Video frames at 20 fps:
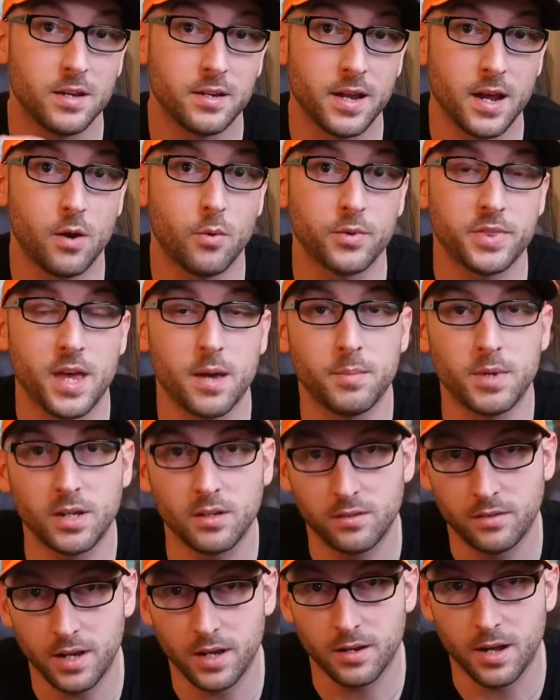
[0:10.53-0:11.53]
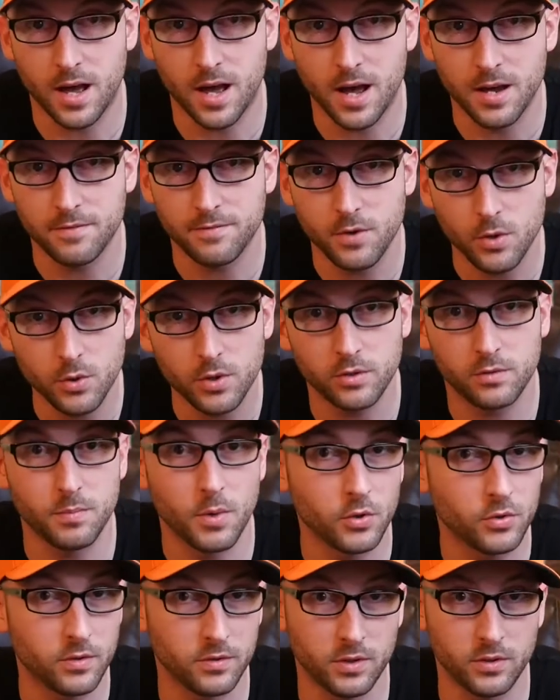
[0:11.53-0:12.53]
Now, with that being said, I focus
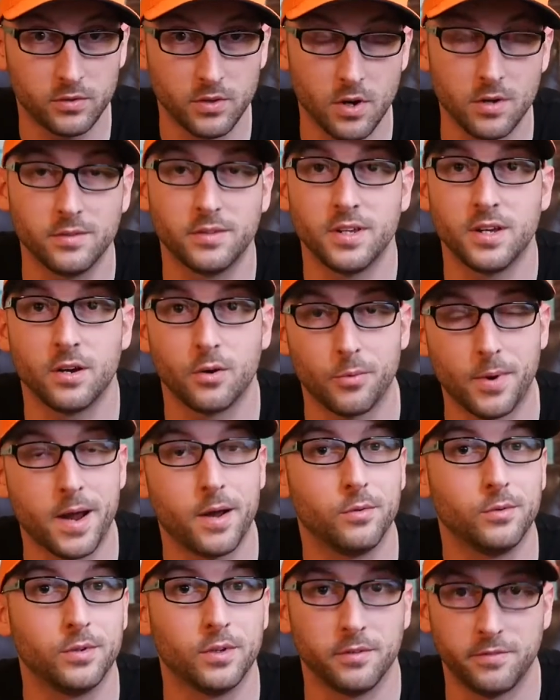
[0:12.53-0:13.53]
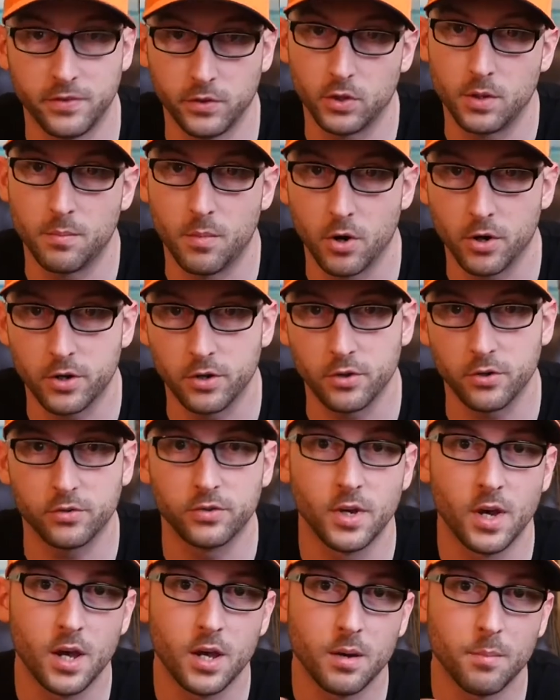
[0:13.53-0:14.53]
most of this content around affiliate marketers,